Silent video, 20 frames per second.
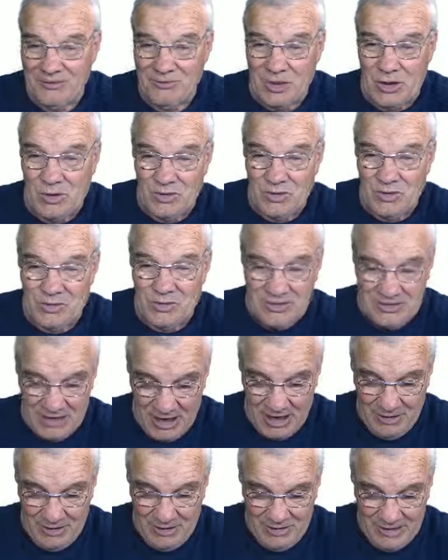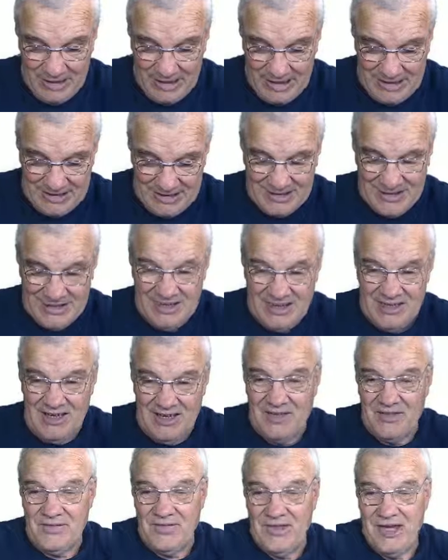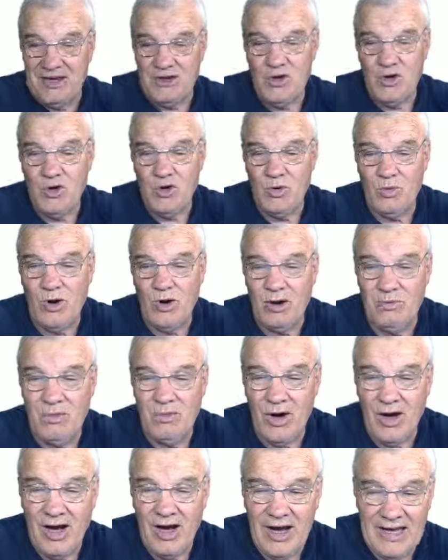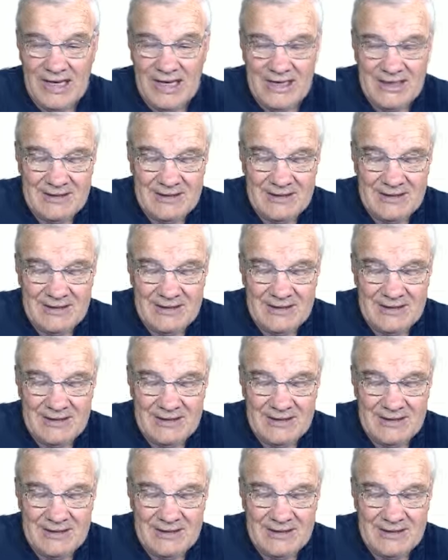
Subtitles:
Well, known, they knew what my